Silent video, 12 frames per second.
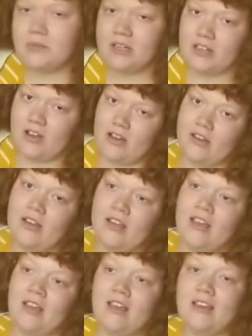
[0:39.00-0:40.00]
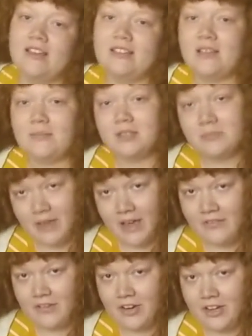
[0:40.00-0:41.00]
is my dog. His name is
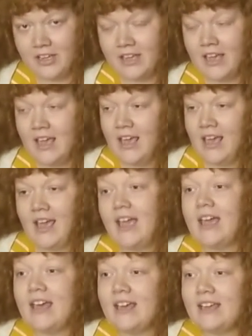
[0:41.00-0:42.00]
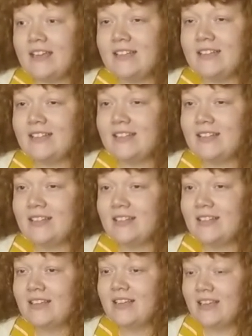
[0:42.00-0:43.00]
Maverick, and
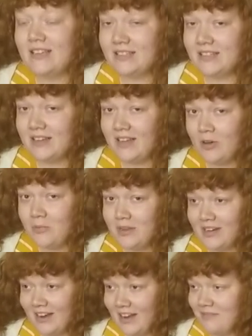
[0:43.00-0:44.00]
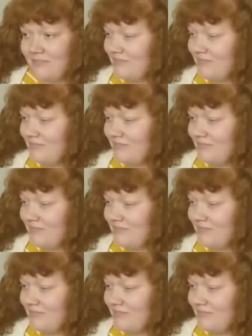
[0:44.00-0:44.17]
he's gonna help me today.